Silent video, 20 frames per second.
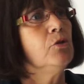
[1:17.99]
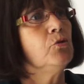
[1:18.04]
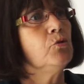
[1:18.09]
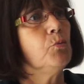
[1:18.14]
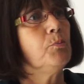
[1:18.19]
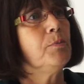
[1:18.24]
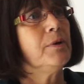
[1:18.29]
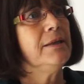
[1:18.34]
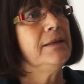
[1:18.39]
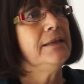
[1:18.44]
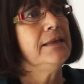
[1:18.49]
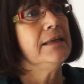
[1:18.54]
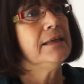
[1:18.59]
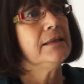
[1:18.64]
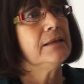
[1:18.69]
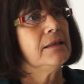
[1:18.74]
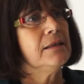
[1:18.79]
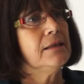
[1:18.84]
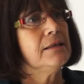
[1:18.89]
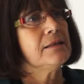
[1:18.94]
to
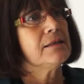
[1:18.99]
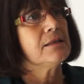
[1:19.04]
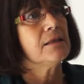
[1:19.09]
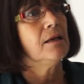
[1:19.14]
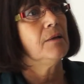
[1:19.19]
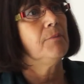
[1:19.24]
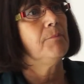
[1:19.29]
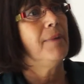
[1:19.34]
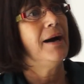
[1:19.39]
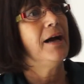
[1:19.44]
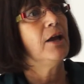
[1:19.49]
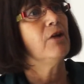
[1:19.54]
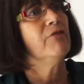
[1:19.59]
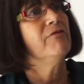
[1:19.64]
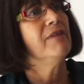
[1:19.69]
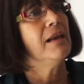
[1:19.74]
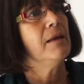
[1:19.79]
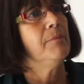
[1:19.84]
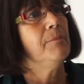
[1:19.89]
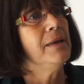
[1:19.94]
predict its
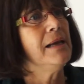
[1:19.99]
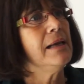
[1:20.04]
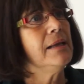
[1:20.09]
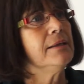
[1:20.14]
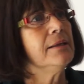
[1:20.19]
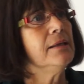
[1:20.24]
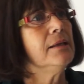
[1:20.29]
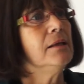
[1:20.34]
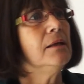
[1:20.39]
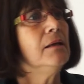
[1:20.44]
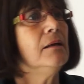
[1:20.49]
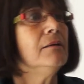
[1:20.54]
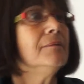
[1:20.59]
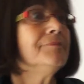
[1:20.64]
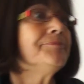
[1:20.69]
bioavailability,